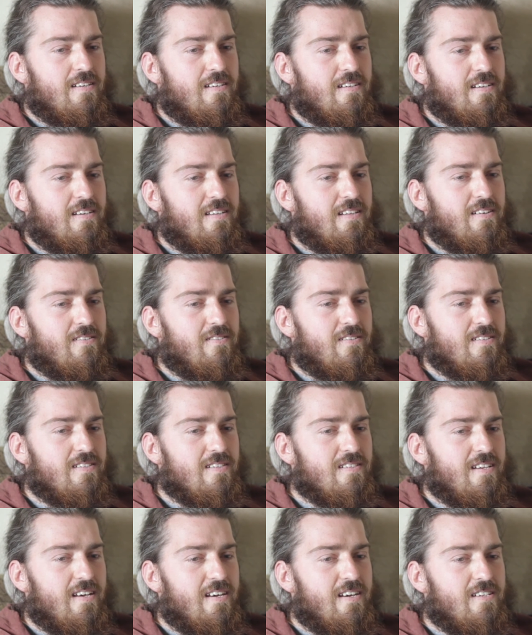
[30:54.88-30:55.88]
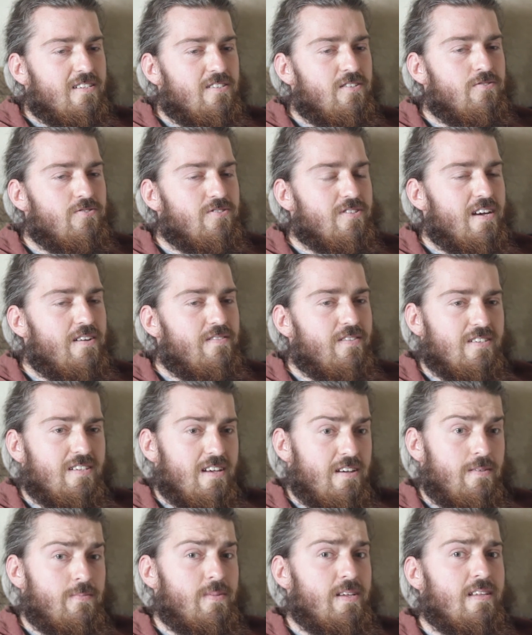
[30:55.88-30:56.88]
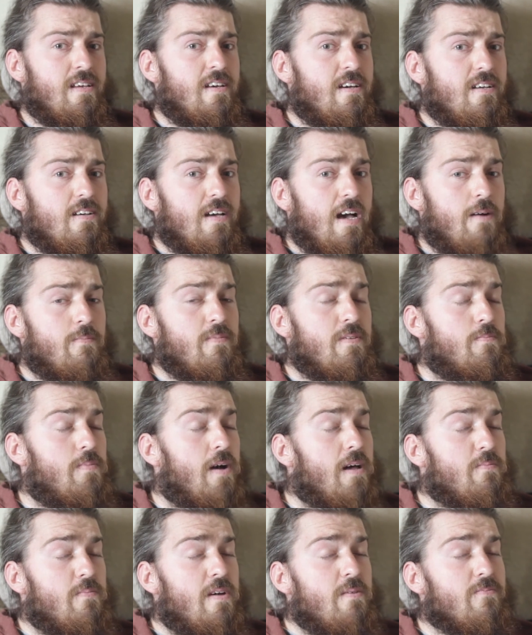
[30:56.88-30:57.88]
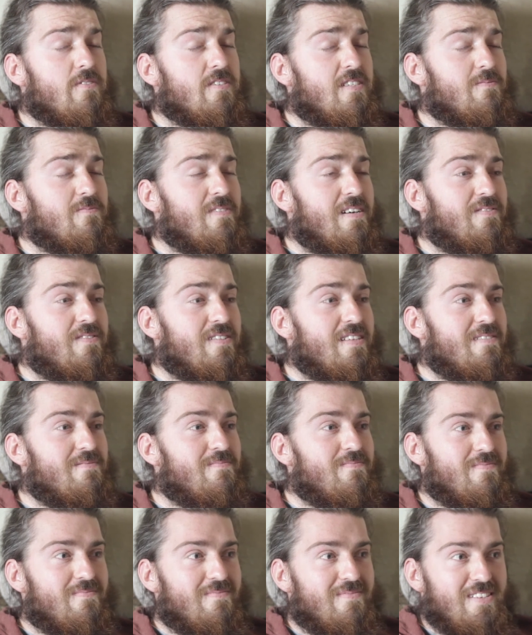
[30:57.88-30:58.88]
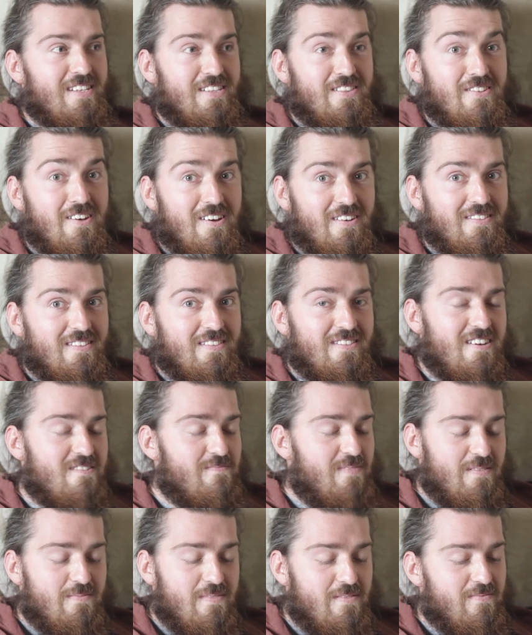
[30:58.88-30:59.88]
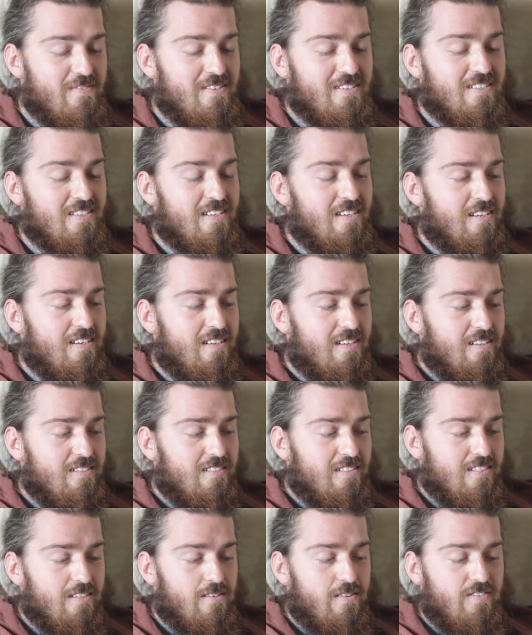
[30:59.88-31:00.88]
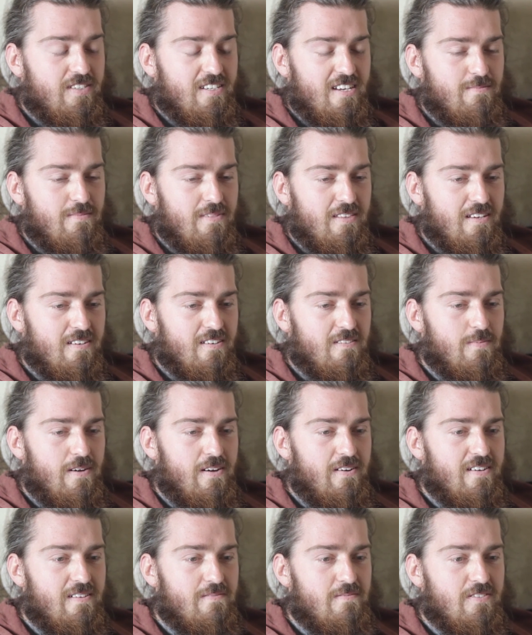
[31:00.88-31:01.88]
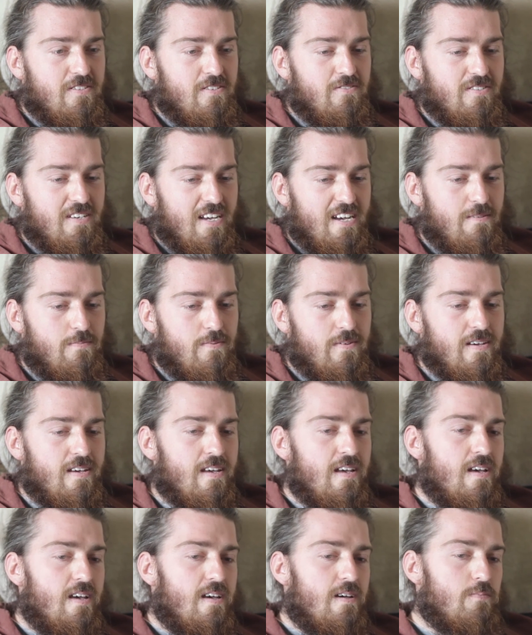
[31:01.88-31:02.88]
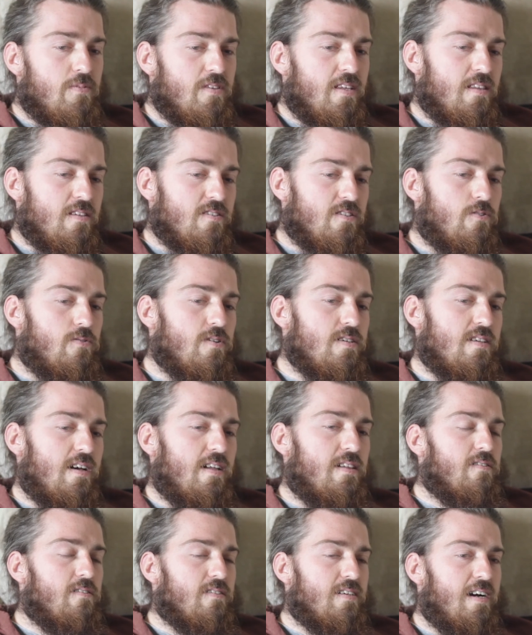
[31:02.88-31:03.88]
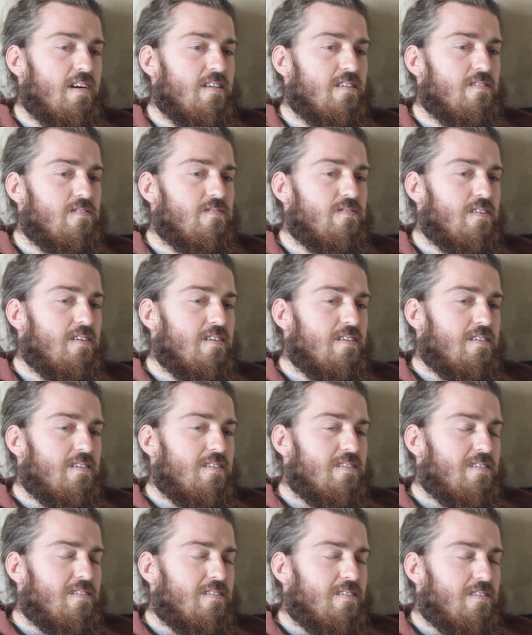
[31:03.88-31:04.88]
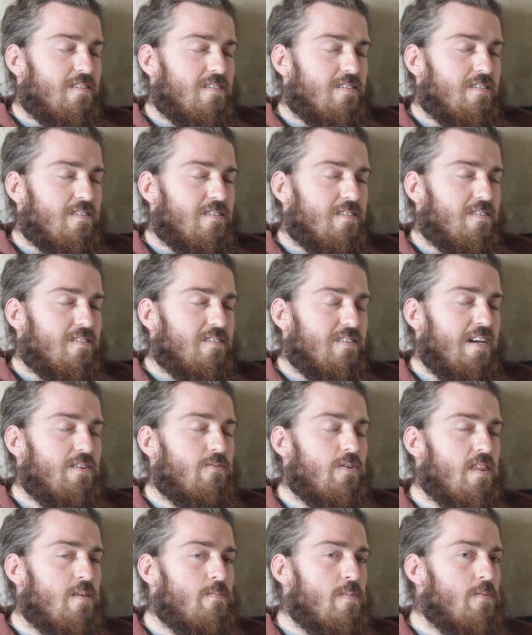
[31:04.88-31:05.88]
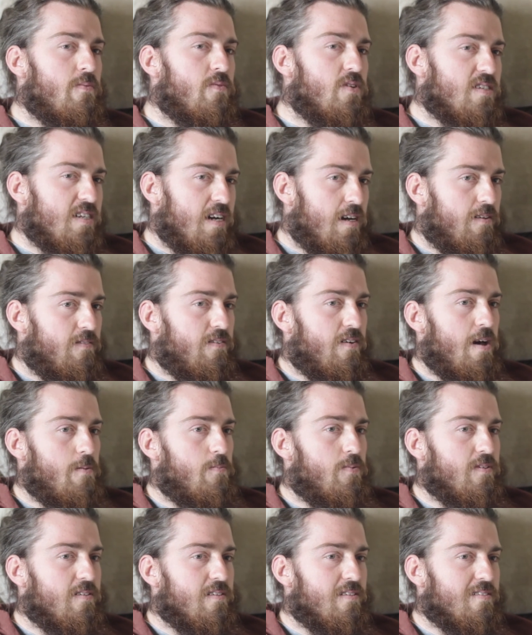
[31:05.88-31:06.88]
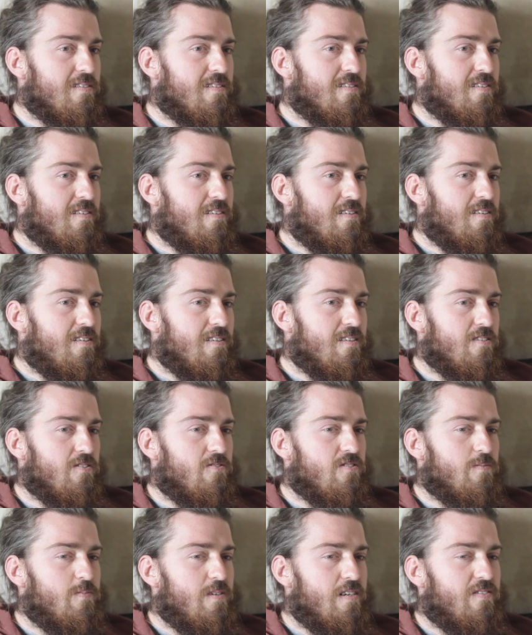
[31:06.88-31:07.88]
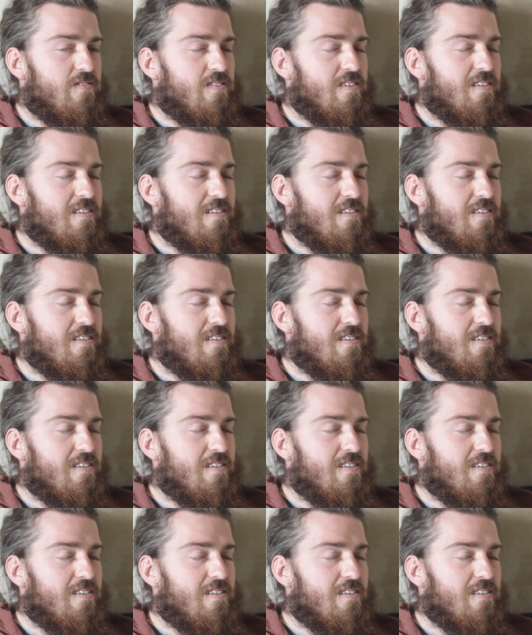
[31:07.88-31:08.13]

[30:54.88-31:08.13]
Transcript: You know, because it's like it's usually. I mean, how many bad memories did we have with him? None. No bad memories. So every time you think about him, it's usually happy. But then there's always that kind of, like when the memories kind of happened, there's always a bit of